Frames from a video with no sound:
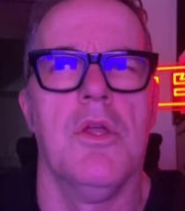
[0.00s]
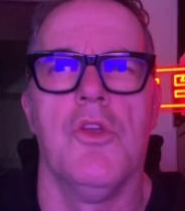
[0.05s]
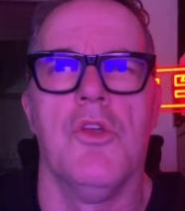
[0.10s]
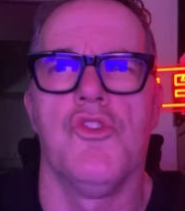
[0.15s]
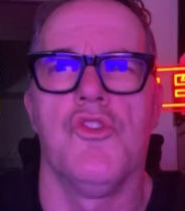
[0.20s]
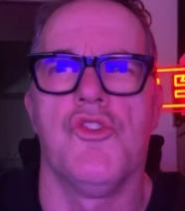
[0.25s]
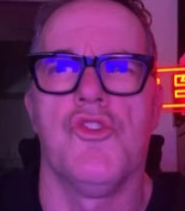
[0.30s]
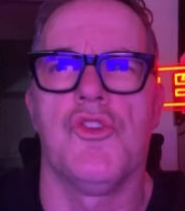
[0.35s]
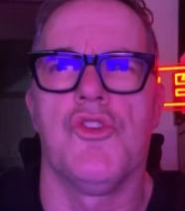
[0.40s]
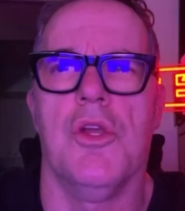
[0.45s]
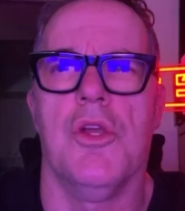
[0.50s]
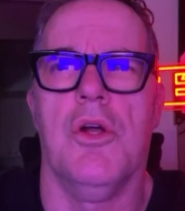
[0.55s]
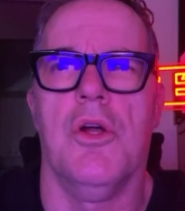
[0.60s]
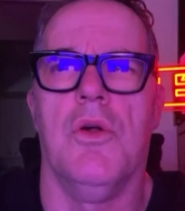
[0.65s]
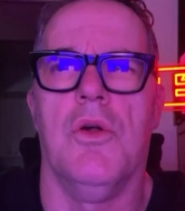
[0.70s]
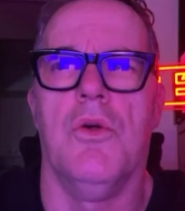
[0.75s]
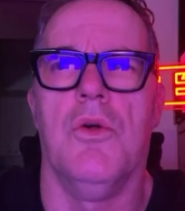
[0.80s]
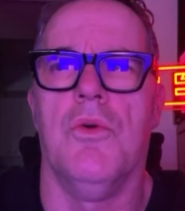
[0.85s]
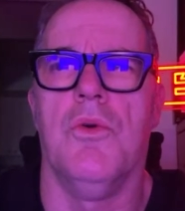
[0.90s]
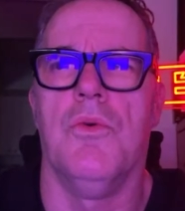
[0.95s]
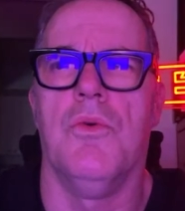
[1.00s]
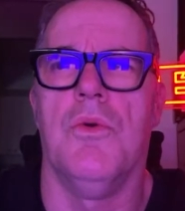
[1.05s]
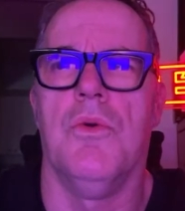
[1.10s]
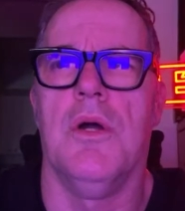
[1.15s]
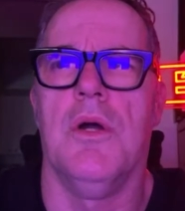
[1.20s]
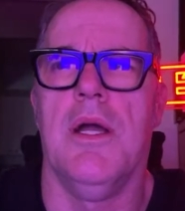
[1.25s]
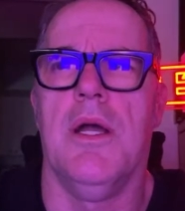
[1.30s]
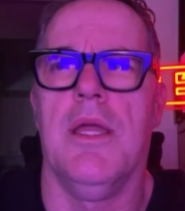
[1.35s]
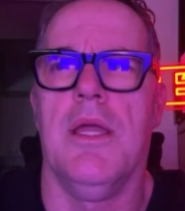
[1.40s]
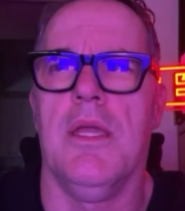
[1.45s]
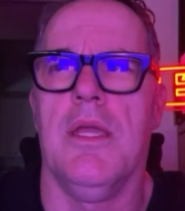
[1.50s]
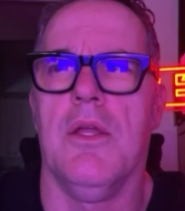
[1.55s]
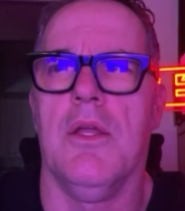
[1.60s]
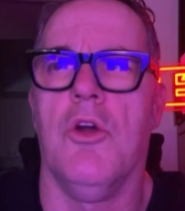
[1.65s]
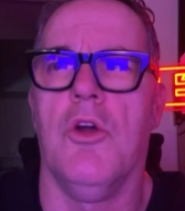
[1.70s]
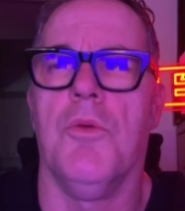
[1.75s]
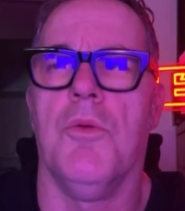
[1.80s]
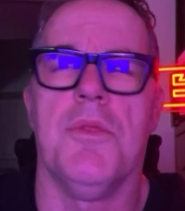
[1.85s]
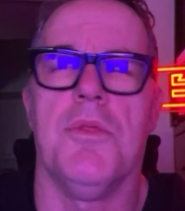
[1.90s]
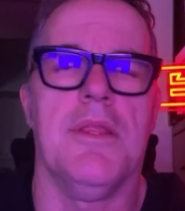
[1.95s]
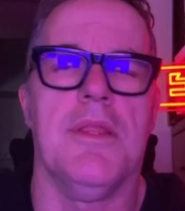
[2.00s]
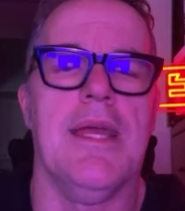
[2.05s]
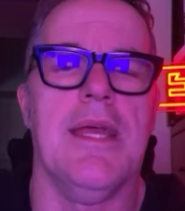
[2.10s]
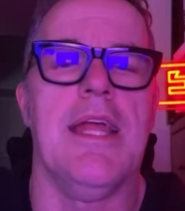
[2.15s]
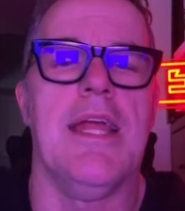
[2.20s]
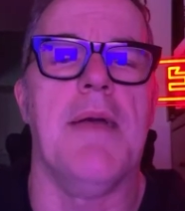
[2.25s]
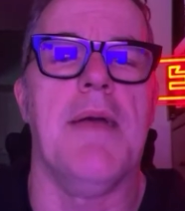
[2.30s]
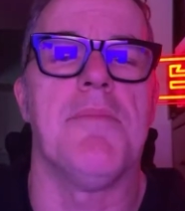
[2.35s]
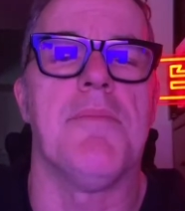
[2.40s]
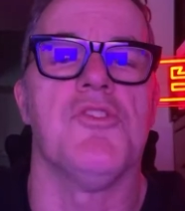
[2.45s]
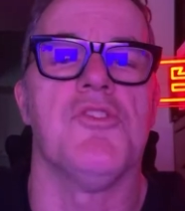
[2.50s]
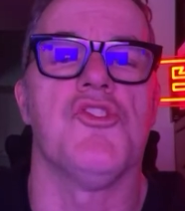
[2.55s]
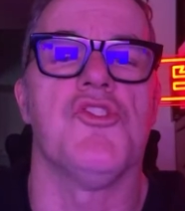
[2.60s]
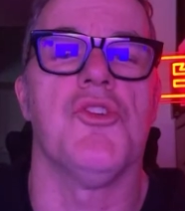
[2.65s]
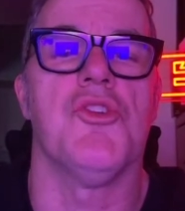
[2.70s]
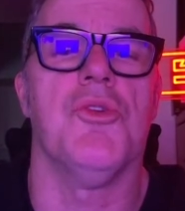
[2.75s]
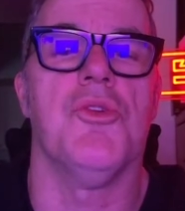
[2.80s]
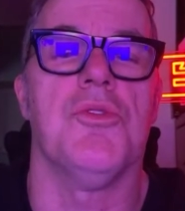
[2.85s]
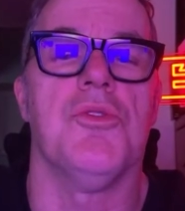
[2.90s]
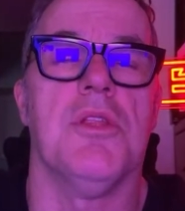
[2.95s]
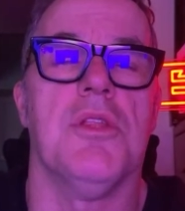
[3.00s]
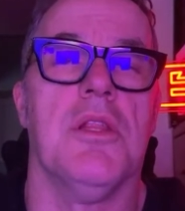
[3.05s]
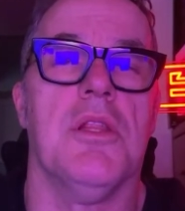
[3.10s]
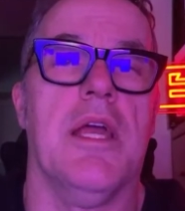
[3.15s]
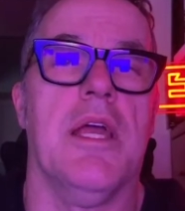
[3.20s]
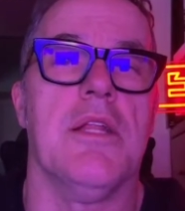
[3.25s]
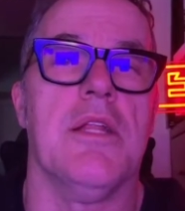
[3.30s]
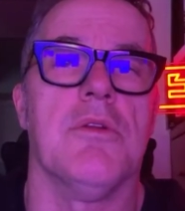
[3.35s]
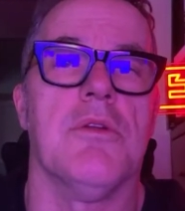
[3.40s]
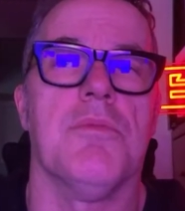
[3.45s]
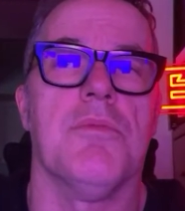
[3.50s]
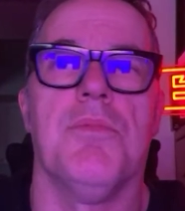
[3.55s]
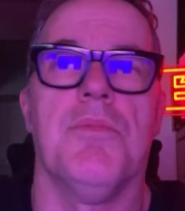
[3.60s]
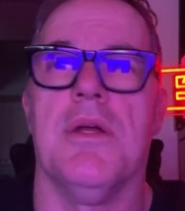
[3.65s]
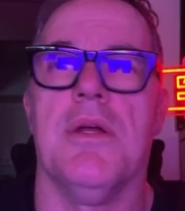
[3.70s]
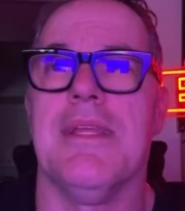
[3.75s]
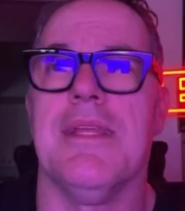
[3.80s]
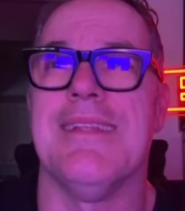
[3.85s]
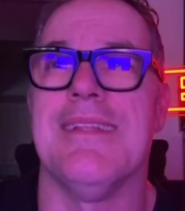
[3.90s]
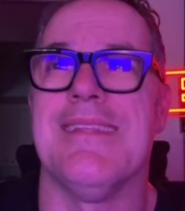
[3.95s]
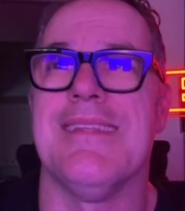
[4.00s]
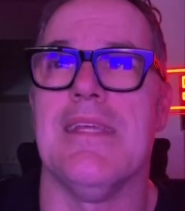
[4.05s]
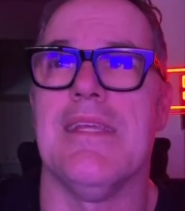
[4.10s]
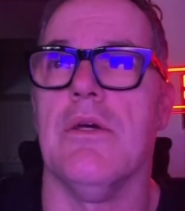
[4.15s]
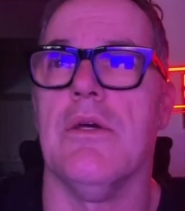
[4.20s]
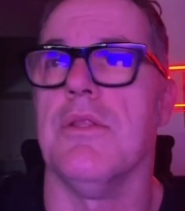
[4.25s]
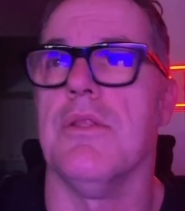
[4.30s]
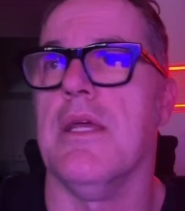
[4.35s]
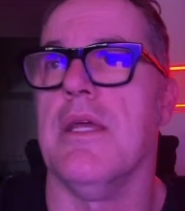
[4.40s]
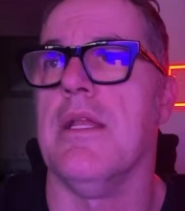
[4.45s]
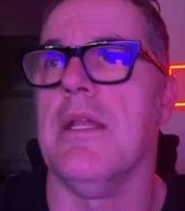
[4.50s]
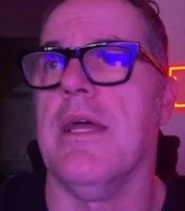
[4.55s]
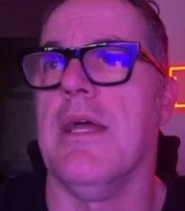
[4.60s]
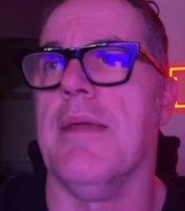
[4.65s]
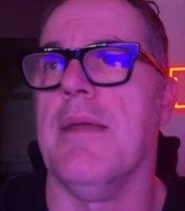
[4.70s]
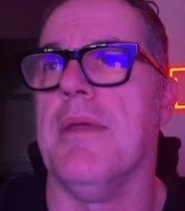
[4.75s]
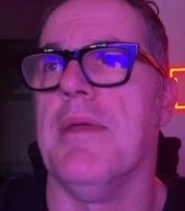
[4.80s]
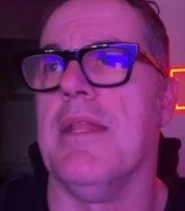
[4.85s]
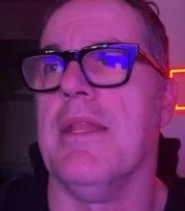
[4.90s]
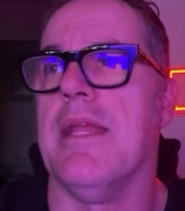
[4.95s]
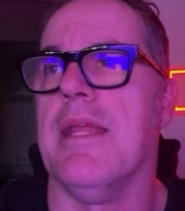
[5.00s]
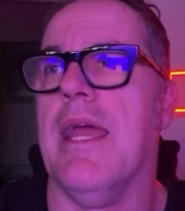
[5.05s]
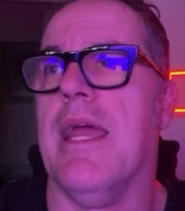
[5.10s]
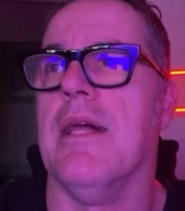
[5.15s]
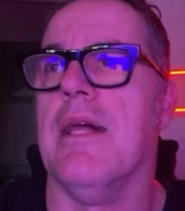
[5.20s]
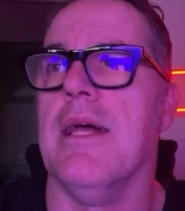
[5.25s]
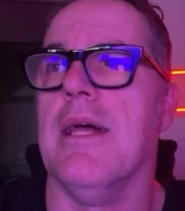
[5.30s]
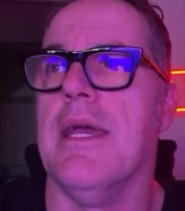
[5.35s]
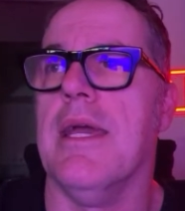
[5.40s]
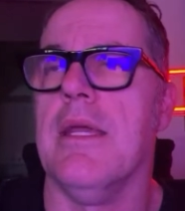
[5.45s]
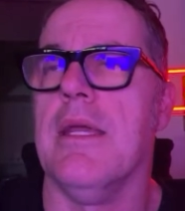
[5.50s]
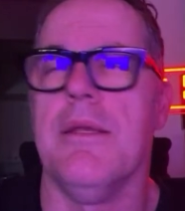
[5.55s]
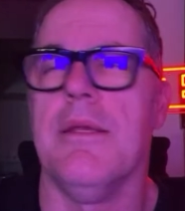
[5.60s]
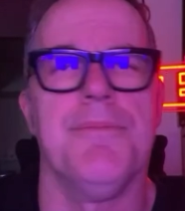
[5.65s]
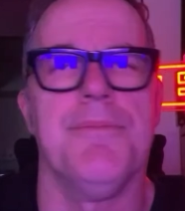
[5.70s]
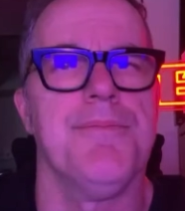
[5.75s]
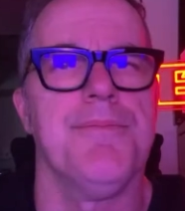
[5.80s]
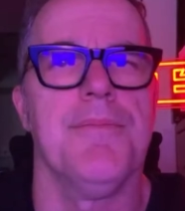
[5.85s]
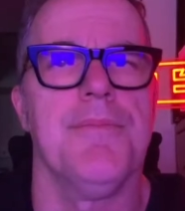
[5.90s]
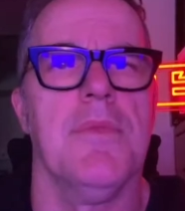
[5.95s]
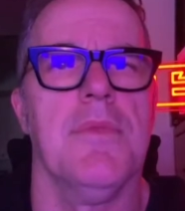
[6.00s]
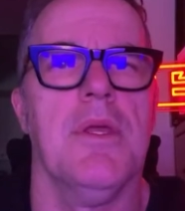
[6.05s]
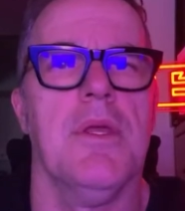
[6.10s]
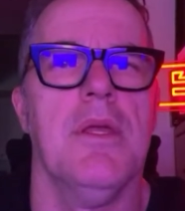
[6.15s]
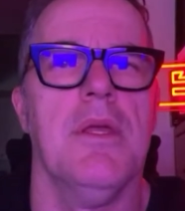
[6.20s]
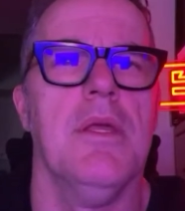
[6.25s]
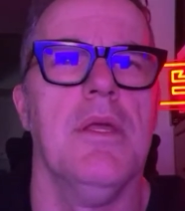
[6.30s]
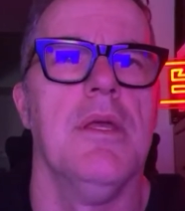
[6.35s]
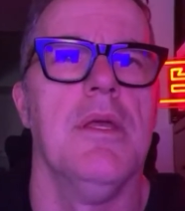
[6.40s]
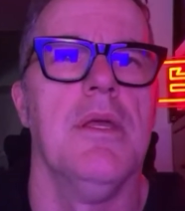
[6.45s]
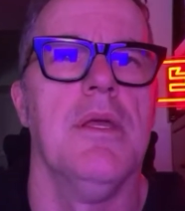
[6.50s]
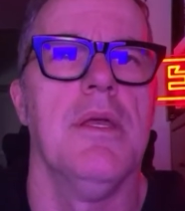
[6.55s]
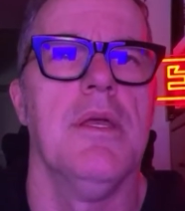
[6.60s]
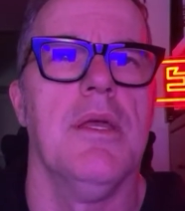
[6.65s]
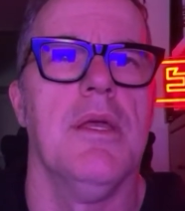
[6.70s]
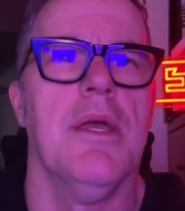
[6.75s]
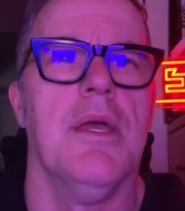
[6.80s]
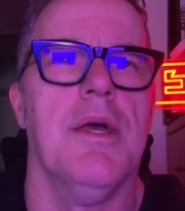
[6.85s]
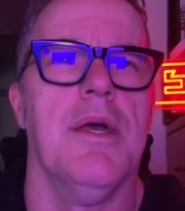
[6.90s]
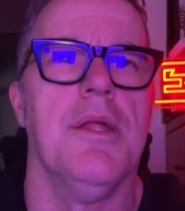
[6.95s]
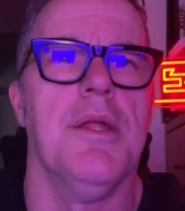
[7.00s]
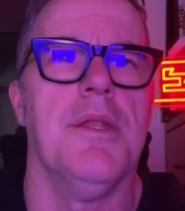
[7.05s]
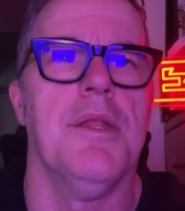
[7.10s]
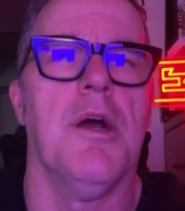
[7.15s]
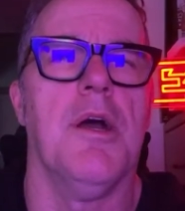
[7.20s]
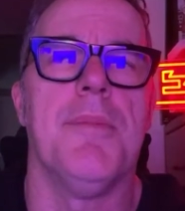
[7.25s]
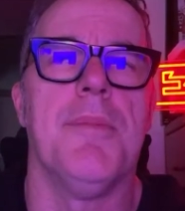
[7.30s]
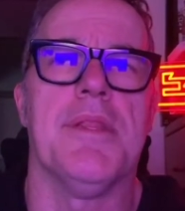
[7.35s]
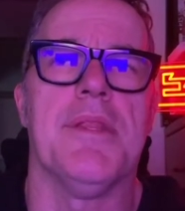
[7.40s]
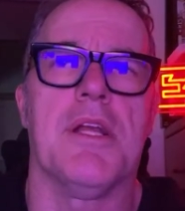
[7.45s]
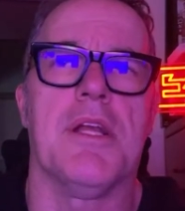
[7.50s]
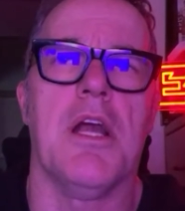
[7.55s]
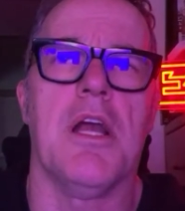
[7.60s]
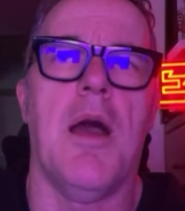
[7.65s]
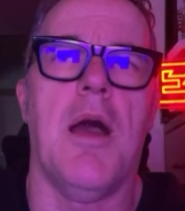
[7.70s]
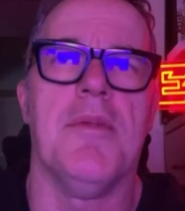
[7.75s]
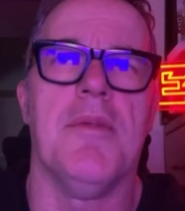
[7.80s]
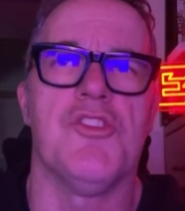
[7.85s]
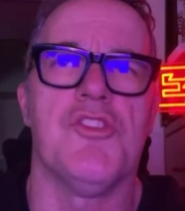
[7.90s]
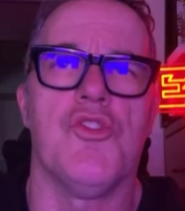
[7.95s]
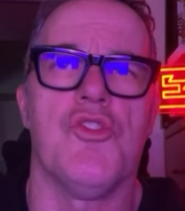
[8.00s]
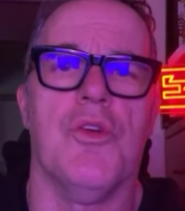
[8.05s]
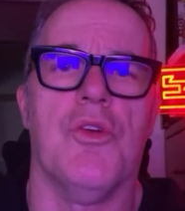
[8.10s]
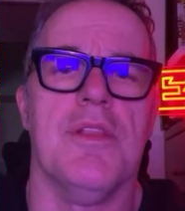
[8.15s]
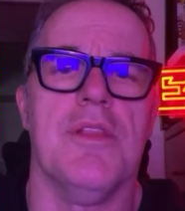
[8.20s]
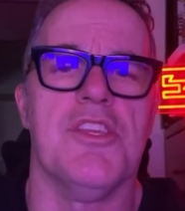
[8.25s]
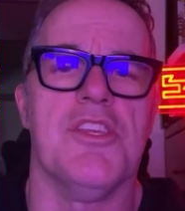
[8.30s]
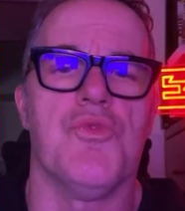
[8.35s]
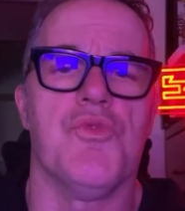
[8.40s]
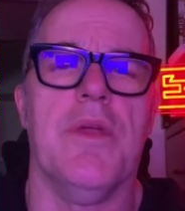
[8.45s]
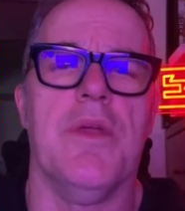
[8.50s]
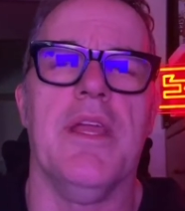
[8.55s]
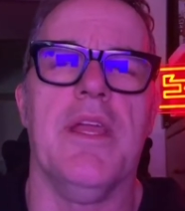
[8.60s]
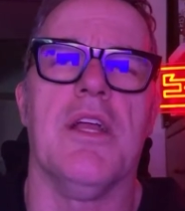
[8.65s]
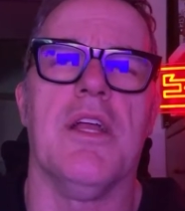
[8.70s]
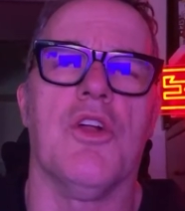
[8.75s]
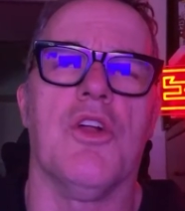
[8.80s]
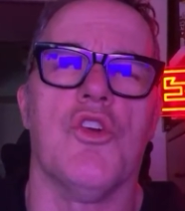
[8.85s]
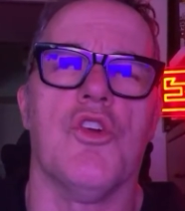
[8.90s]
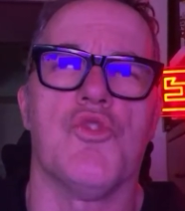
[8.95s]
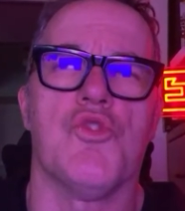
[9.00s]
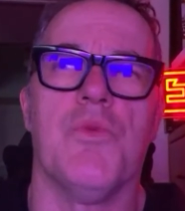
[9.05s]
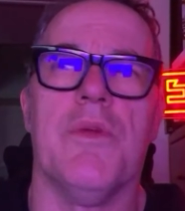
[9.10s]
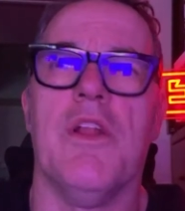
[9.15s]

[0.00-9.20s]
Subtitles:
So I hope that happens sooner than later. But until then, I'm in LA, and I'll be at the Comedy Store this week. Of course, we